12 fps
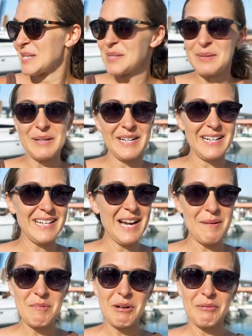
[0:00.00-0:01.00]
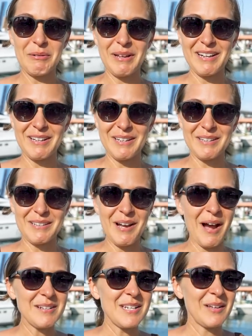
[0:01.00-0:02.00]
So yeah, I'm ready for like a
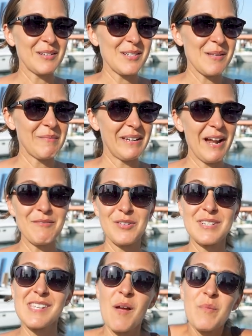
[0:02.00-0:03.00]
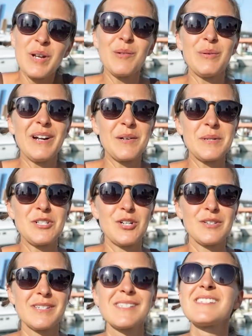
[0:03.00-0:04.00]
cocktail or something after this. And we're not quite sure
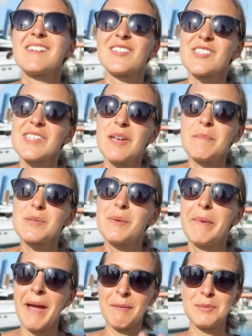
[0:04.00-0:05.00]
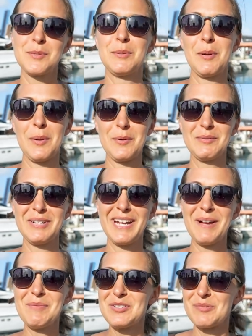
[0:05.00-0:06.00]
this is our slips. We may have to do it all over
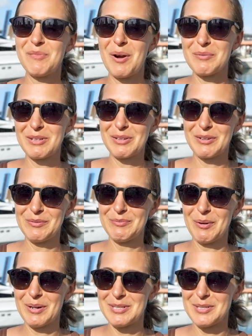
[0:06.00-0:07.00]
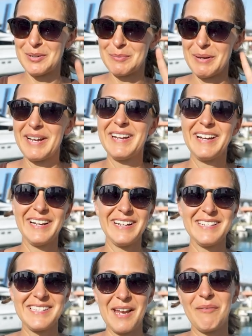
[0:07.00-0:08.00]
again, which I'm not really looking forward to, but
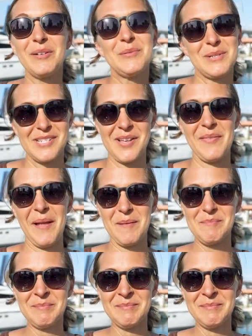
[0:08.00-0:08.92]
it's definitely worse on them.